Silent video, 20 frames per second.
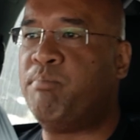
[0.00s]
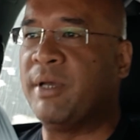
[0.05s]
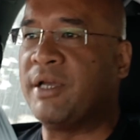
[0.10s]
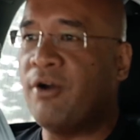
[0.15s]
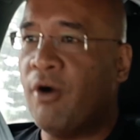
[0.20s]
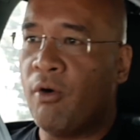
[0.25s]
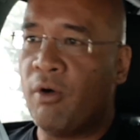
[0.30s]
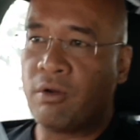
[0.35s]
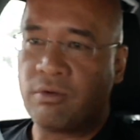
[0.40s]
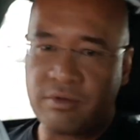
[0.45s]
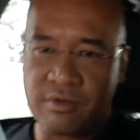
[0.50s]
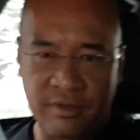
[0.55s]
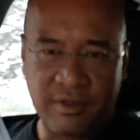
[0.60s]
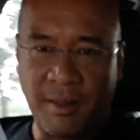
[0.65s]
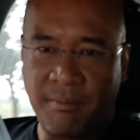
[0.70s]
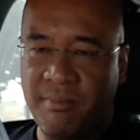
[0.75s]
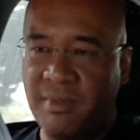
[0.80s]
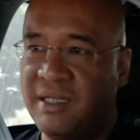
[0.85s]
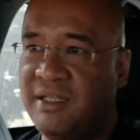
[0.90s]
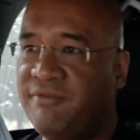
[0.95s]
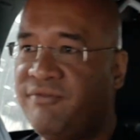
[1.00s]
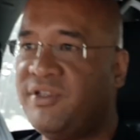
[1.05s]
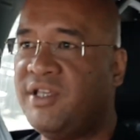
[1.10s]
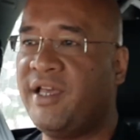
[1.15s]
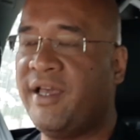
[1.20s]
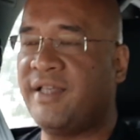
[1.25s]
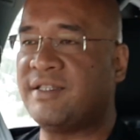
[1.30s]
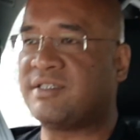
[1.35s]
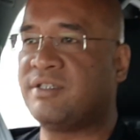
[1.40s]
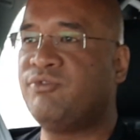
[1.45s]
big old rumbly
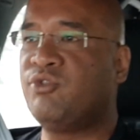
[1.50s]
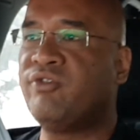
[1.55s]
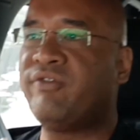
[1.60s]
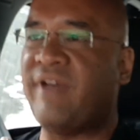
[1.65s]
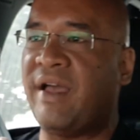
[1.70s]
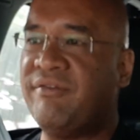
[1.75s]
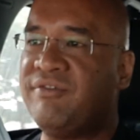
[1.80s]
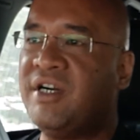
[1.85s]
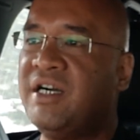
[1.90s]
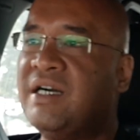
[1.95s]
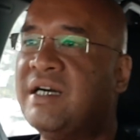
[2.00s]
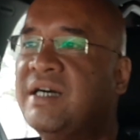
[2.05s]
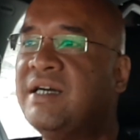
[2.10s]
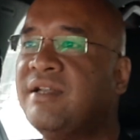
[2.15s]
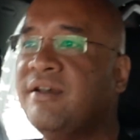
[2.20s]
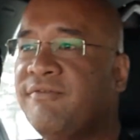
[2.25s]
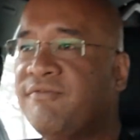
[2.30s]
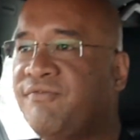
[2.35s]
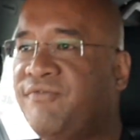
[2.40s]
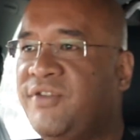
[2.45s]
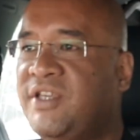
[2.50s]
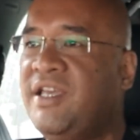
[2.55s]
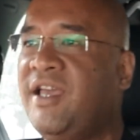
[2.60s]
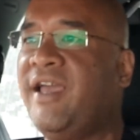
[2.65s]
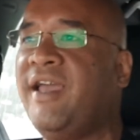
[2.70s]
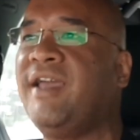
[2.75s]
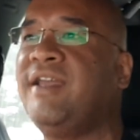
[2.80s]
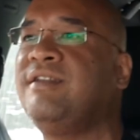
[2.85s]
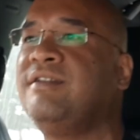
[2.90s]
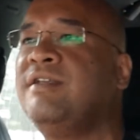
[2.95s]
V8s. If you've ever heard a
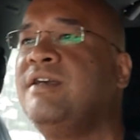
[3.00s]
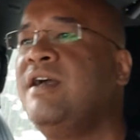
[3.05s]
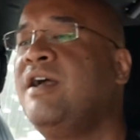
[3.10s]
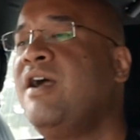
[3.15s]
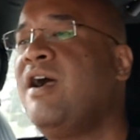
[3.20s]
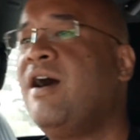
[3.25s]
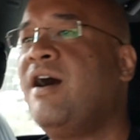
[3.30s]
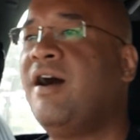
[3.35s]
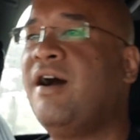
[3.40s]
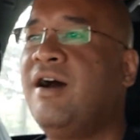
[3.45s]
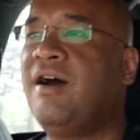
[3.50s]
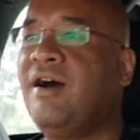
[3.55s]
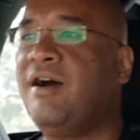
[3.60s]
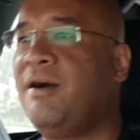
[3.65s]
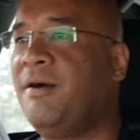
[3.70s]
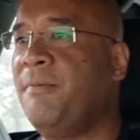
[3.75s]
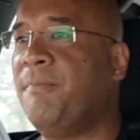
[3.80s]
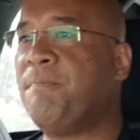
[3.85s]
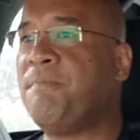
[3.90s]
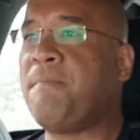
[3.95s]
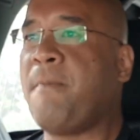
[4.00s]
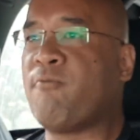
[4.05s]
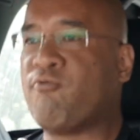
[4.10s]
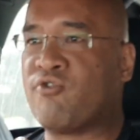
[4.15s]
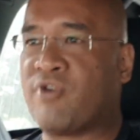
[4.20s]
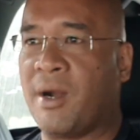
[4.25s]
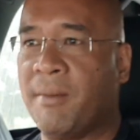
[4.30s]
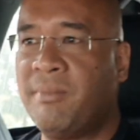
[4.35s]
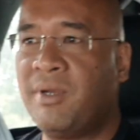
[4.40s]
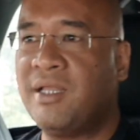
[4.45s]
V8
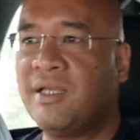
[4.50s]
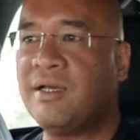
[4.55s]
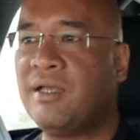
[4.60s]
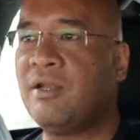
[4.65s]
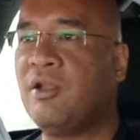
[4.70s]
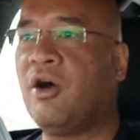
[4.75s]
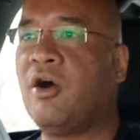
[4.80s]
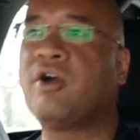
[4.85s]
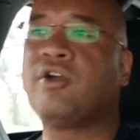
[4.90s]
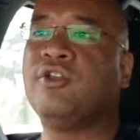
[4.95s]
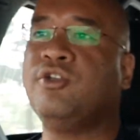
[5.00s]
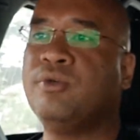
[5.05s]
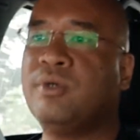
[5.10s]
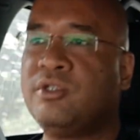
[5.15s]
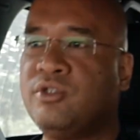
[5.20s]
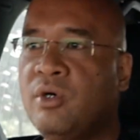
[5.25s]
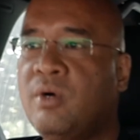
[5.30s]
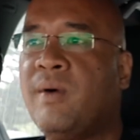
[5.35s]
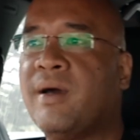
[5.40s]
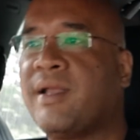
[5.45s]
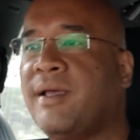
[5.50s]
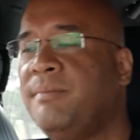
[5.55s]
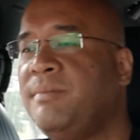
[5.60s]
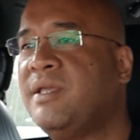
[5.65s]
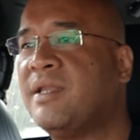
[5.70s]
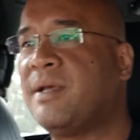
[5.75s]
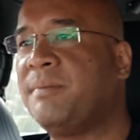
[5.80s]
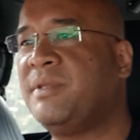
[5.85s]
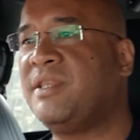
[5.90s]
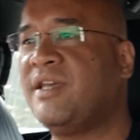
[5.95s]
rumbling along, you'll know what I
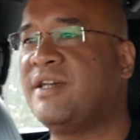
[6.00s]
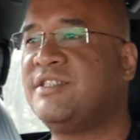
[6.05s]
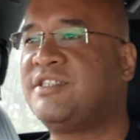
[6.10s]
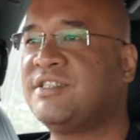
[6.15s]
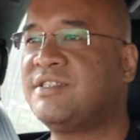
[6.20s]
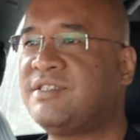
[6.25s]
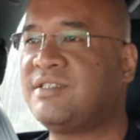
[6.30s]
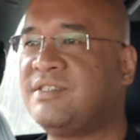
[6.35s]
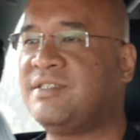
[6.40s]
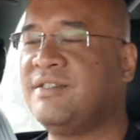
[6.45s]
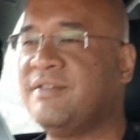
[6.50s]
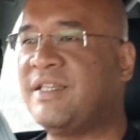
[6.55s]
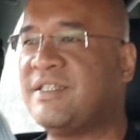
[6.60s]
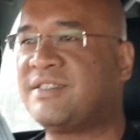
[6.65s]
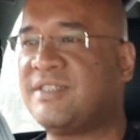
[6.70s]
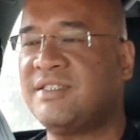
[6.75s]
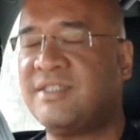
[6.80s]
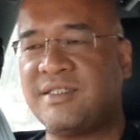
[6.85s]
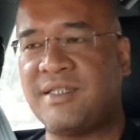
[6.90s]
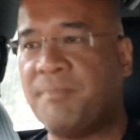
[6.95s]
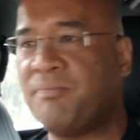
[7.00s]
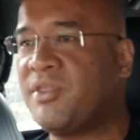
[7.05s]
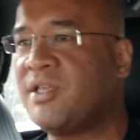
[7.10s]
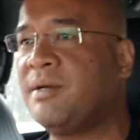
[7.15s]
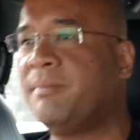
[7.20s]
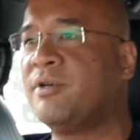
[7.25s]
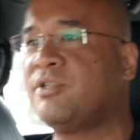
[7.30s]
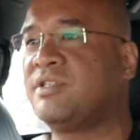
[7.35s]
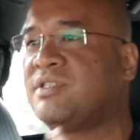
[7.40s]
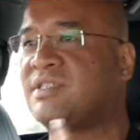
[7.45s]
mean. I mean, there's just something
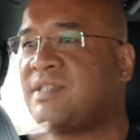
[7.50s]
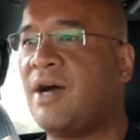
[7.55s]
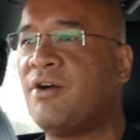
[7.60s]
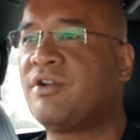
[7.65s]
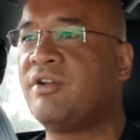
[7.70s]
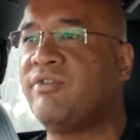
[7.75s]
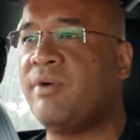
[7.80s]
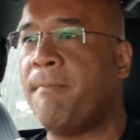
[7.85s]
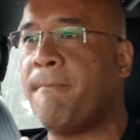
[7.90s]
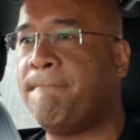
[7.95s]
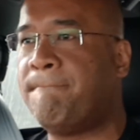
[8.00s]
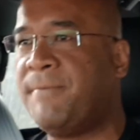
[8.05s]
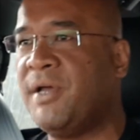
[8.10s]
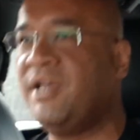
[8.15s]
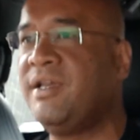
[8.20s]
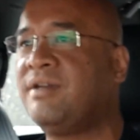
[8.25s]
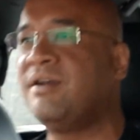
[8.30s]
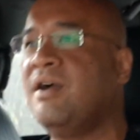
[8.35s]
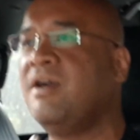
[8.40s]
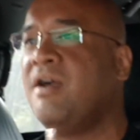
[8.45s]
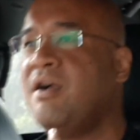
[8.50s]
about the sound of a big